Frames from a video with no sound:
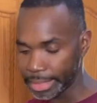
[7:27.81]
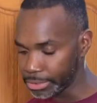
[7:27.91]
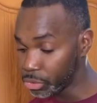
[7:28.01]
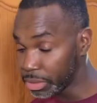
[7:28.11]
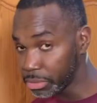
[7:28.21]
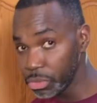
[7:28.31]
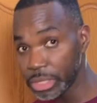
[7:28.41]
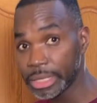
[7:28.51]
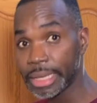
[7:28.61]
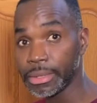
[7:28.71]
you
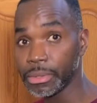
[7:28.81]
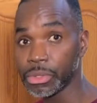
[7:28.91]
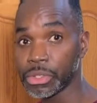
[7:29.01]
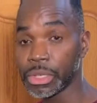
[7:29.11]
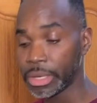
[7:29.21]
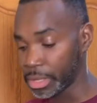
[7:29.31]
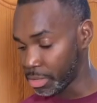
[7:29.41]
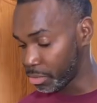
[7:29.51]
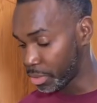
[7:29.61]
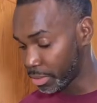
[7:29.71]
can get those
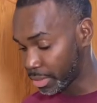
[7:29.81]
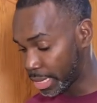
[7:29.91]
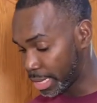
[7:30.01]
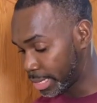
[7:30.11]
with